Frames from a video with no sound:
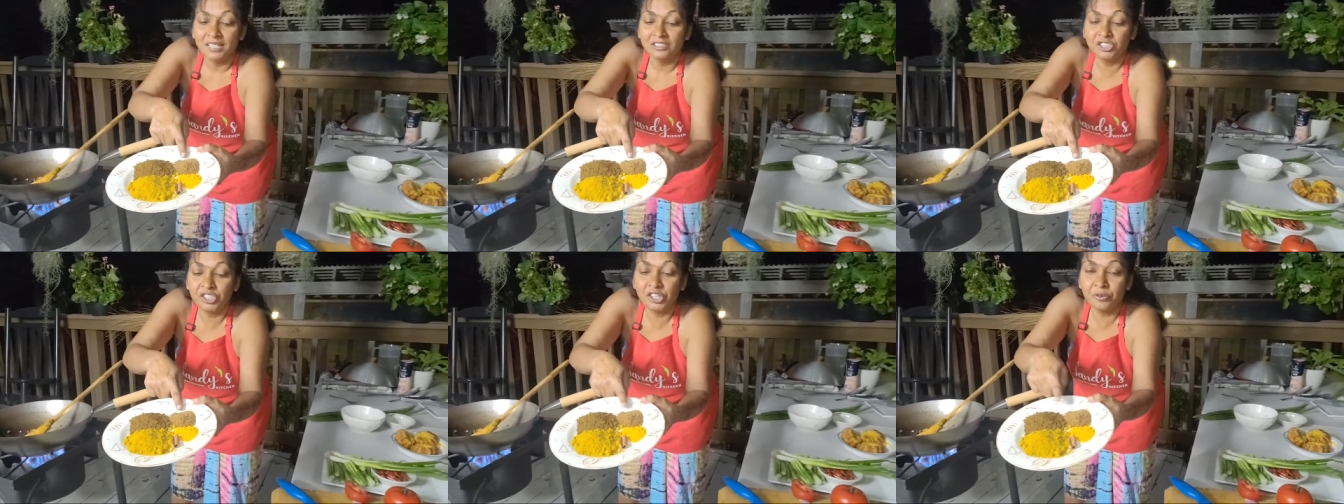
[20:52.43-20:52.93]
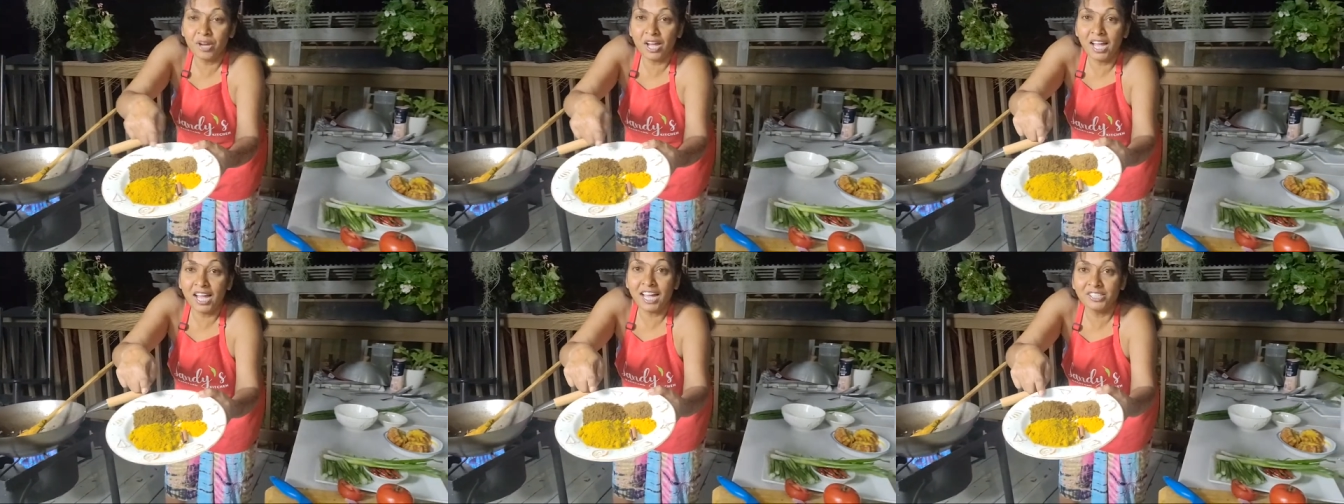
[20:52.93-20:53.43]
jeera
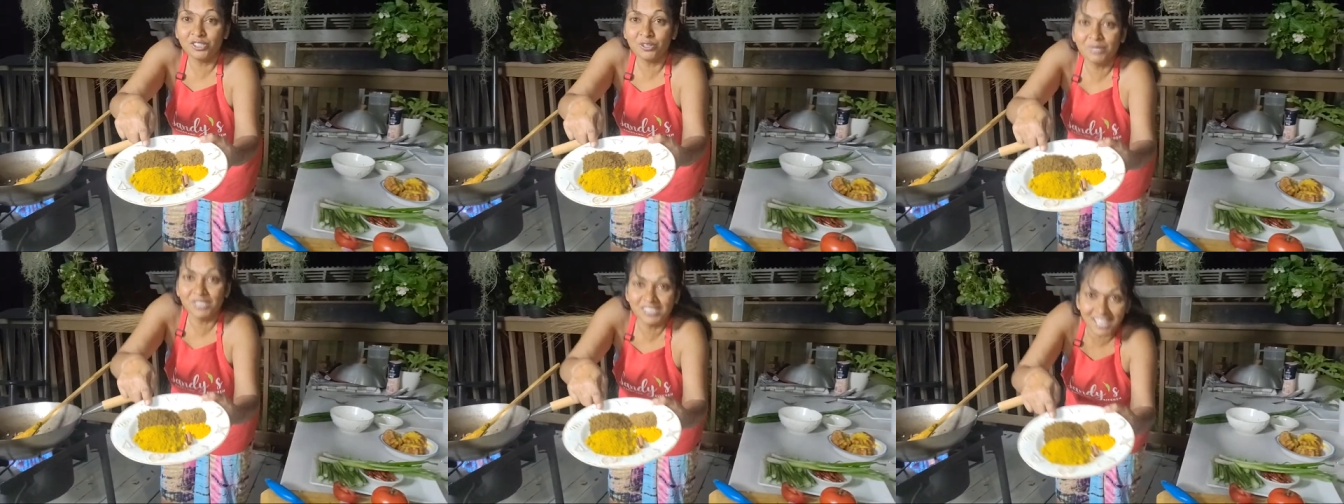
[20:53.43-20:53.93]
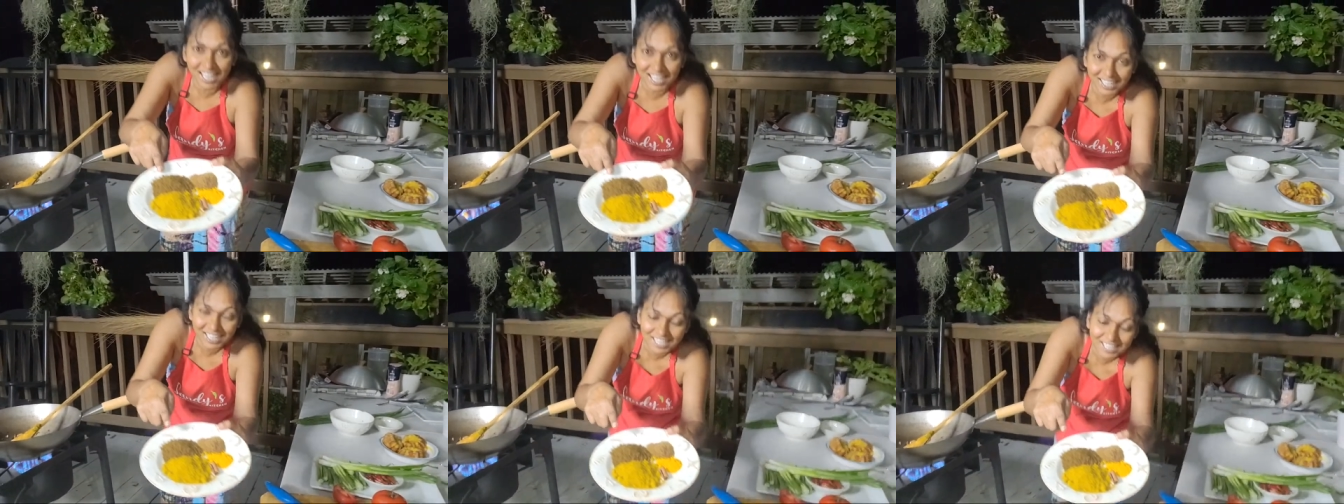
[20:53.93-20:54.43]
and some
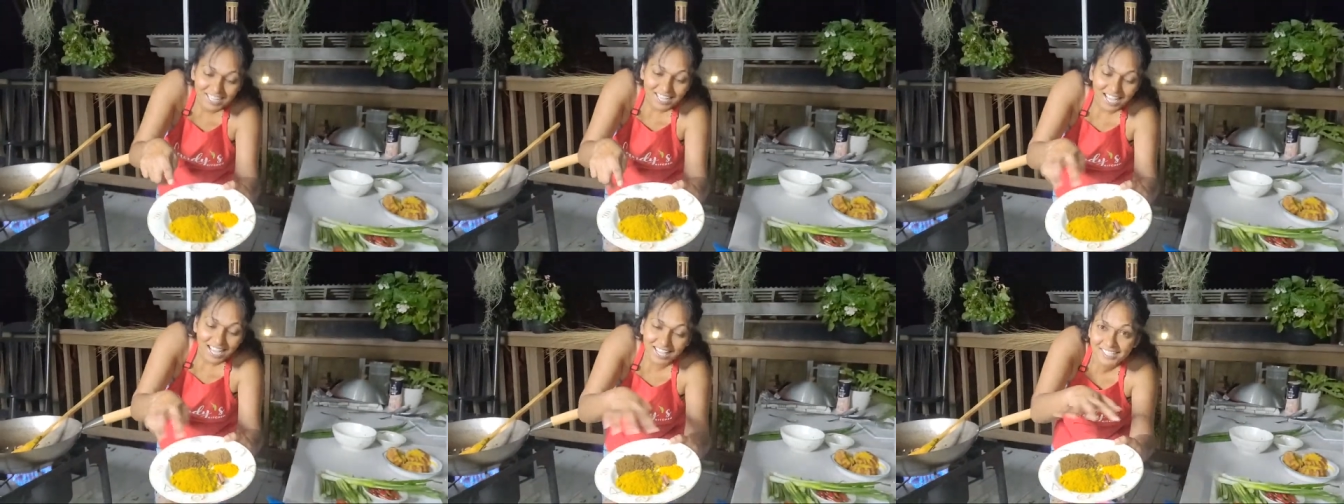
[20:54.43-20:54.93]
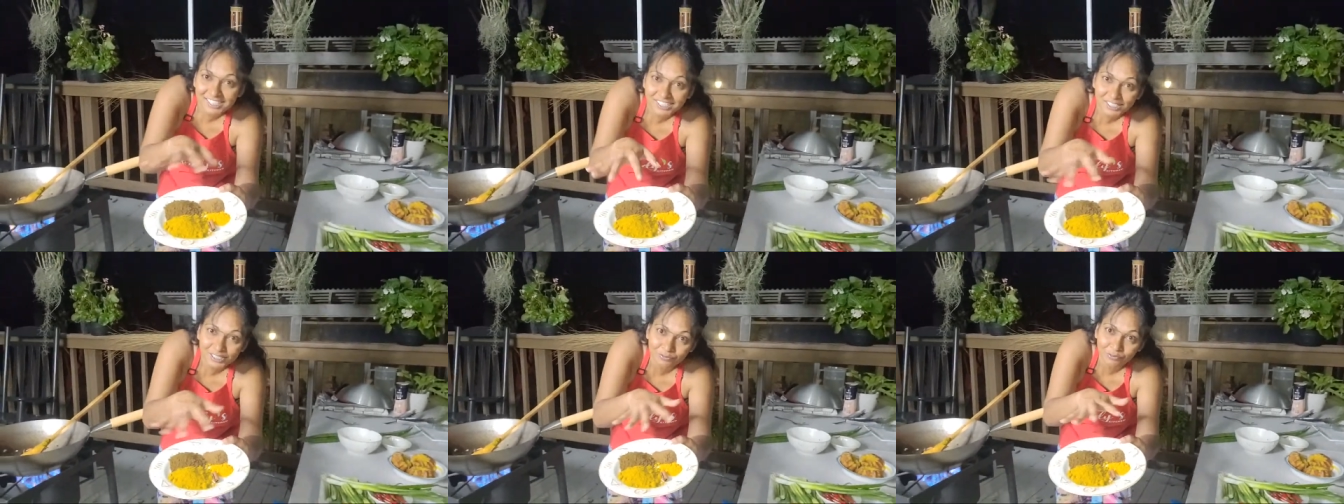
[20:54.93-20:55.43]
masala and this
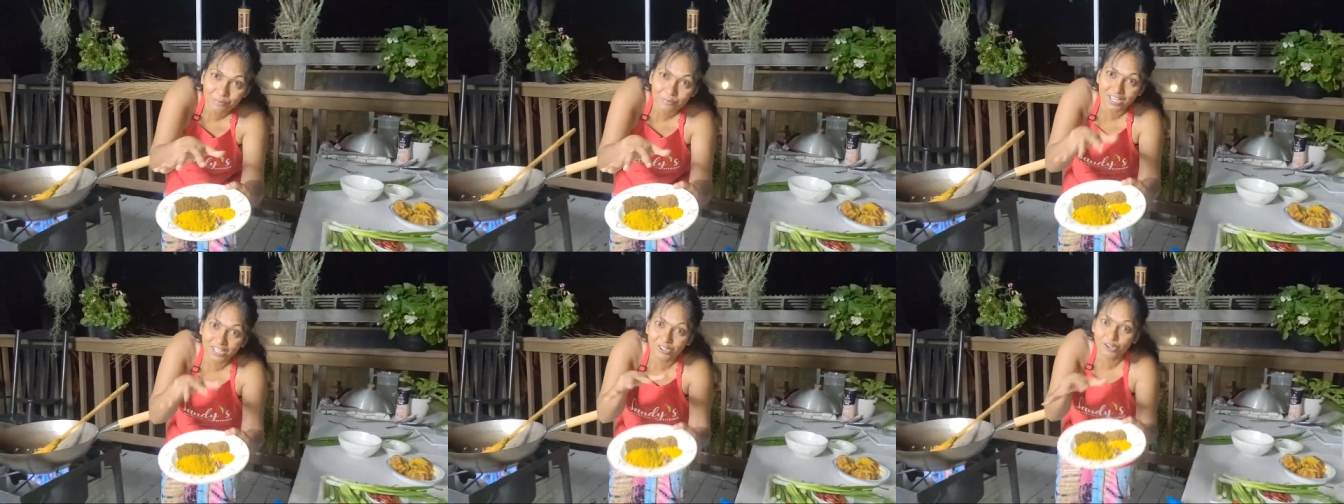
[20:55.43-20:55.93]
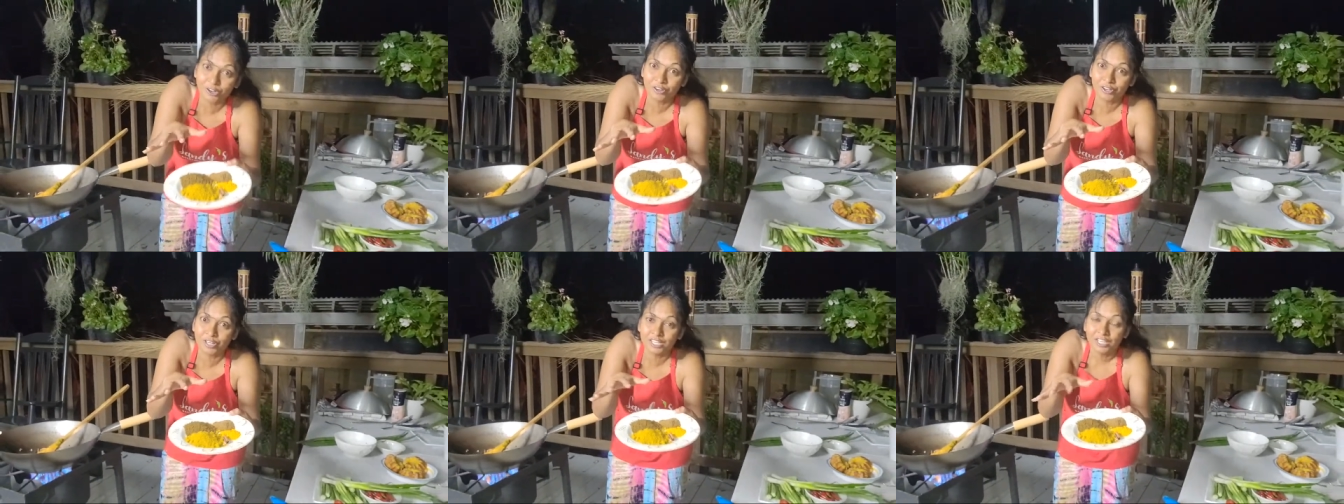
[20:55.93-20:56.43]
is for my
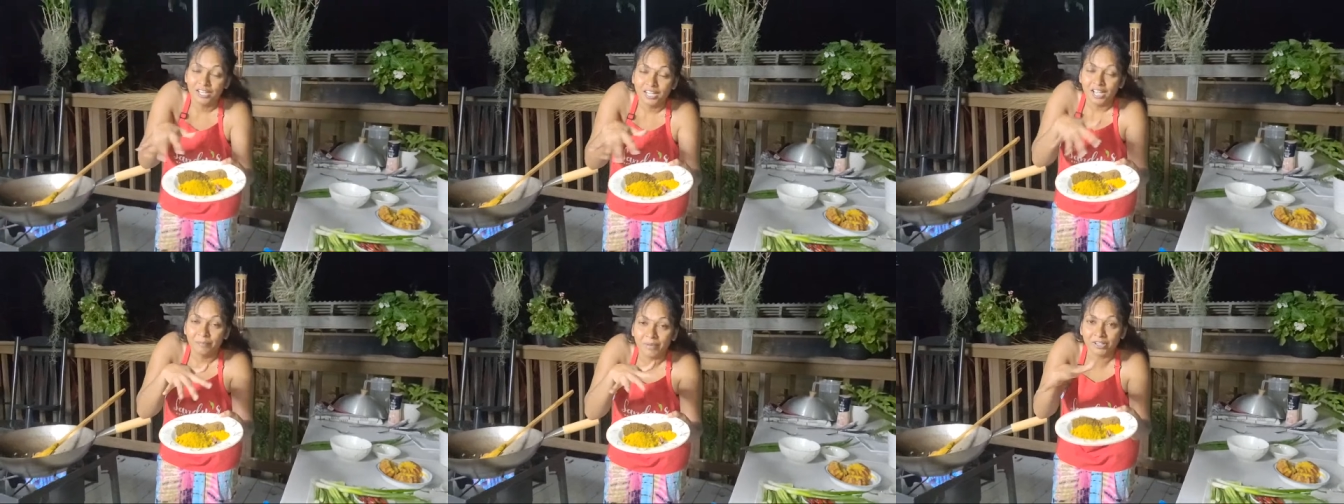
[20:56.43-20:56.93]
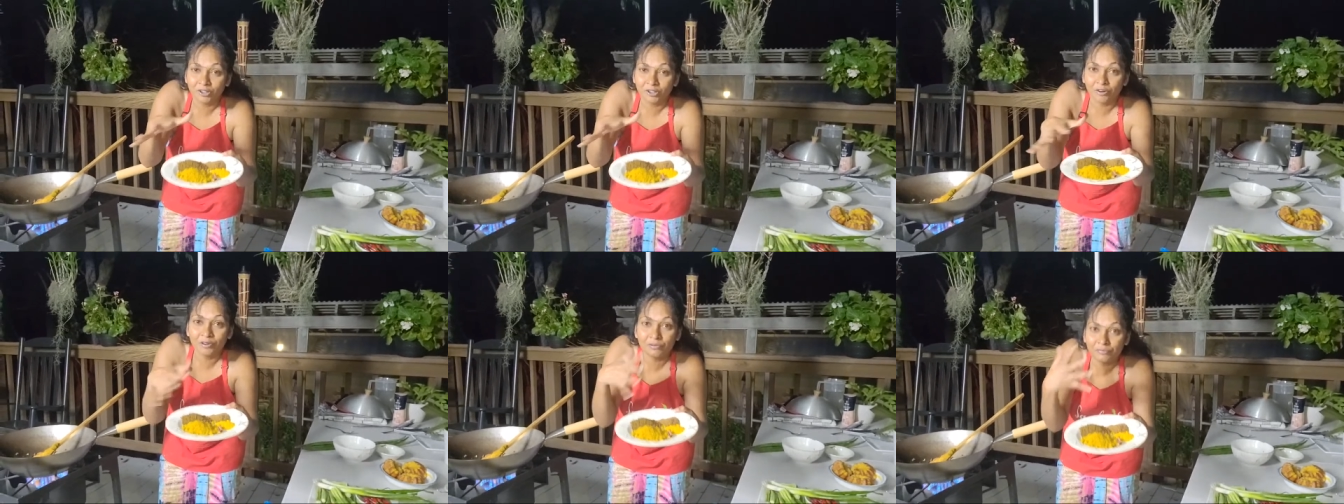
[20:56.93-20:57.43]
curry my
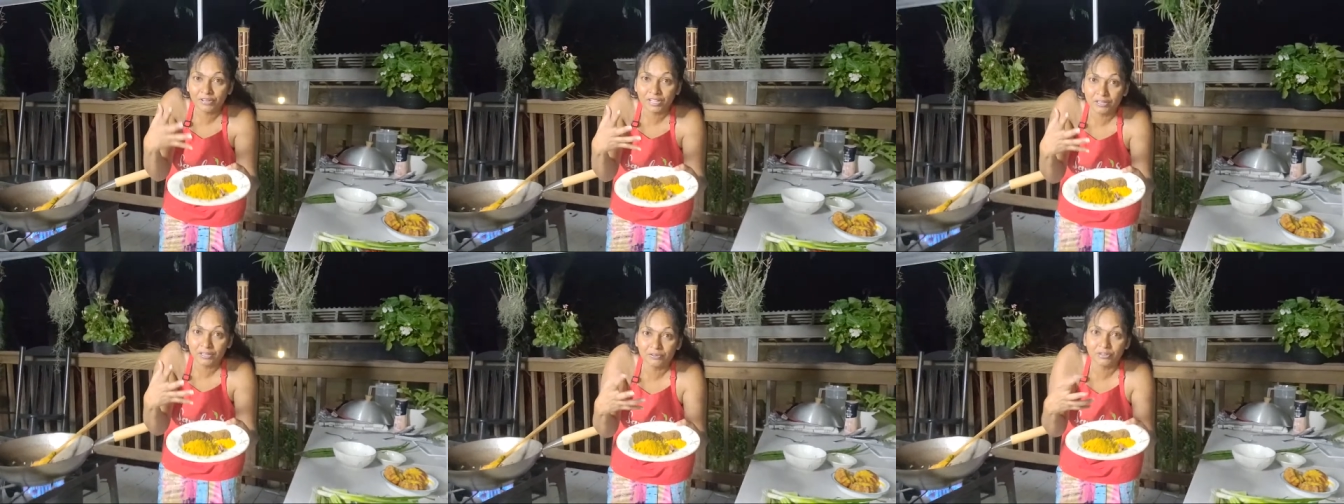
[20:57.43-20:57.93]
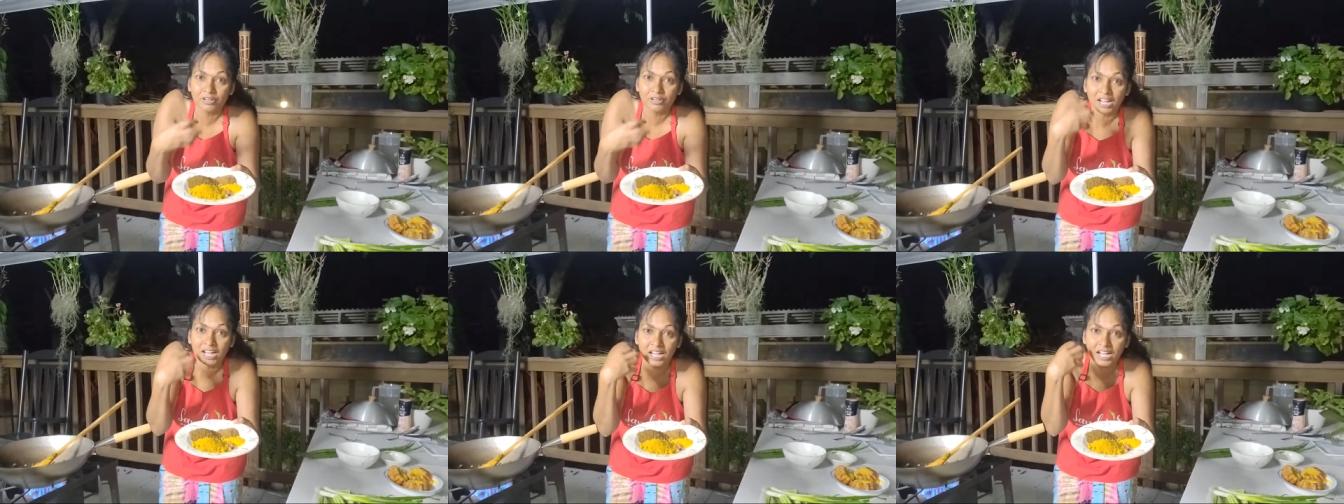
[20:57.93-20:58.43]
curry flavor
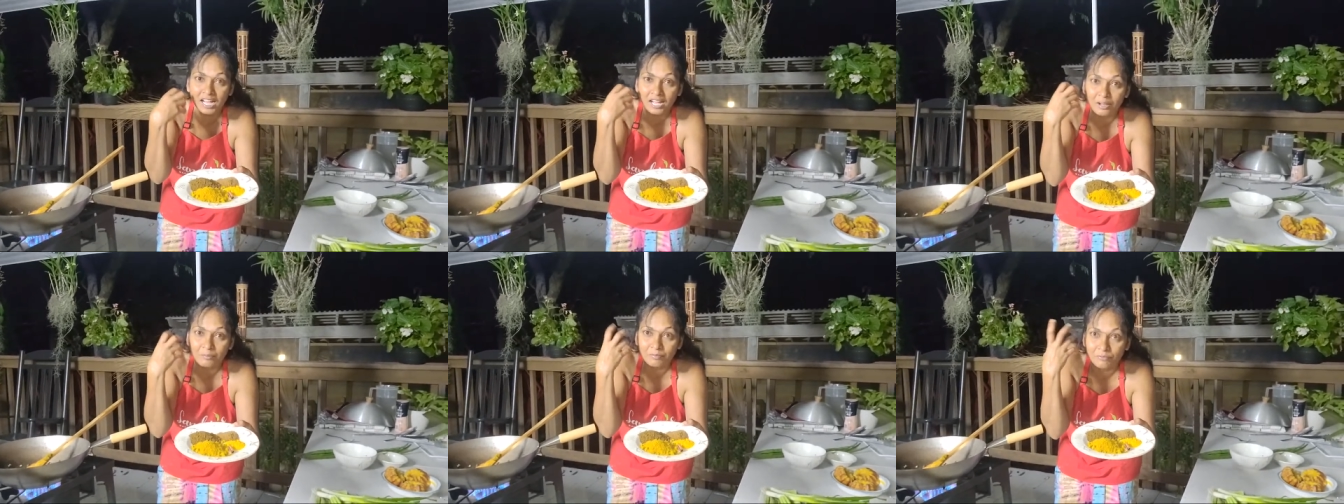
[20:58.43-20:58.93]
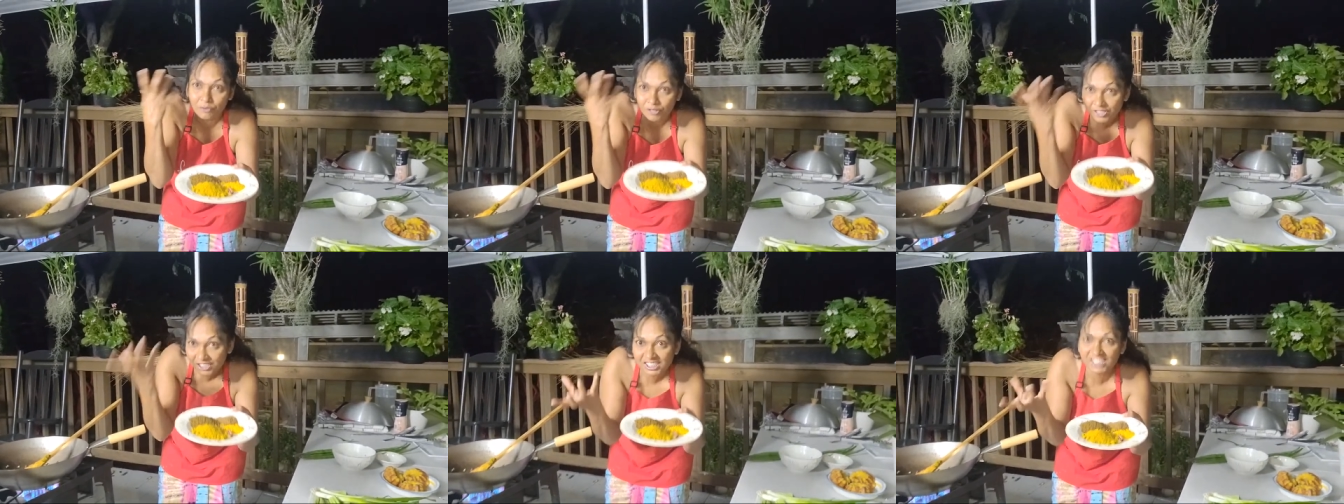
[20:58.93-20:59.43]
um, for
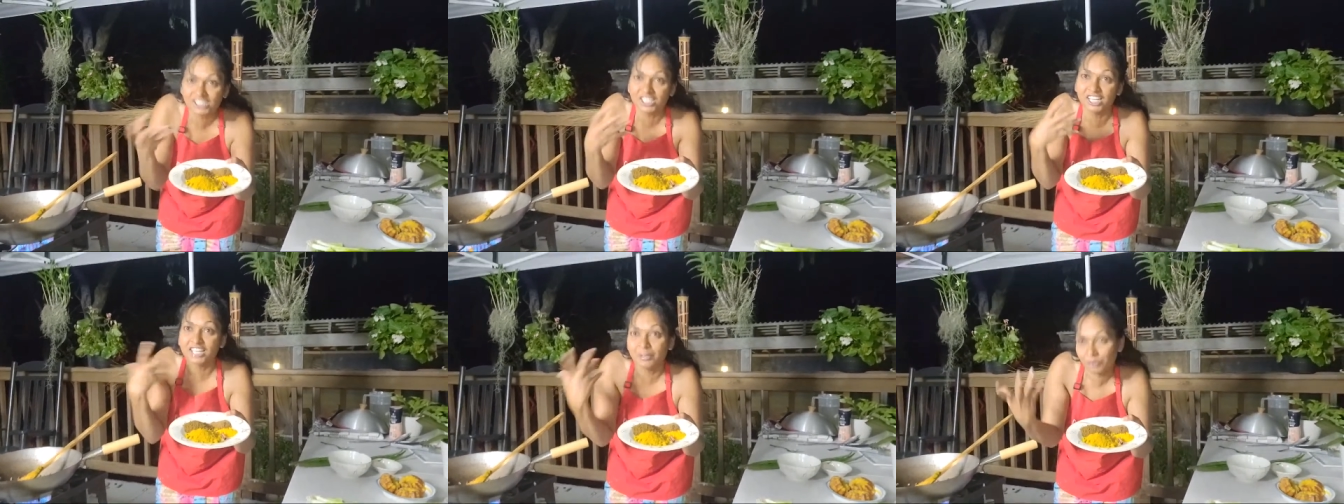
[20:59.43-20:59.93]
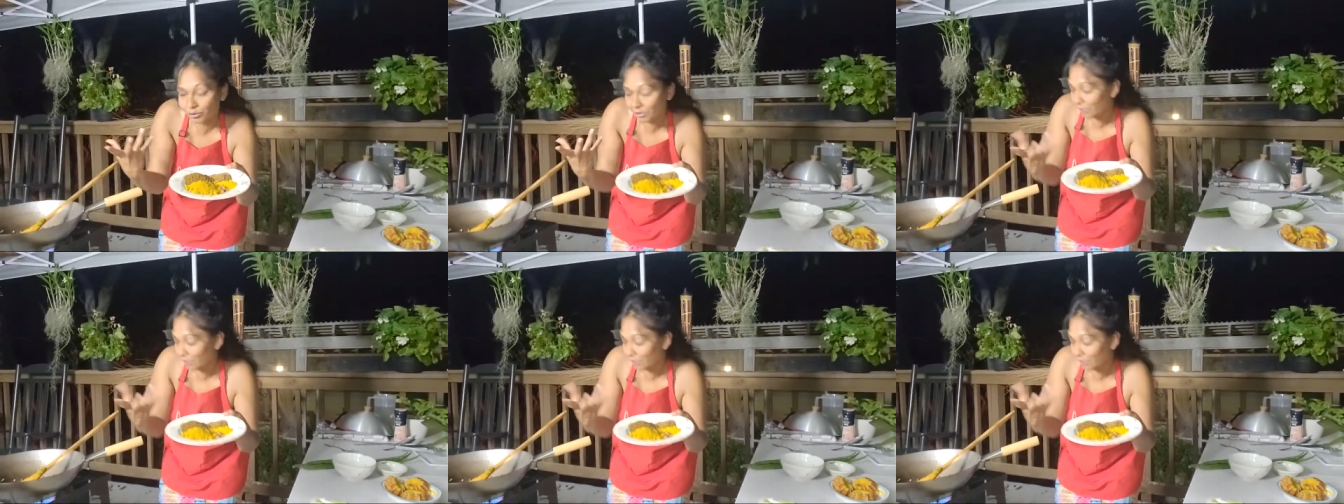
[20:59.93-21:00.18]
this dish that I'm looking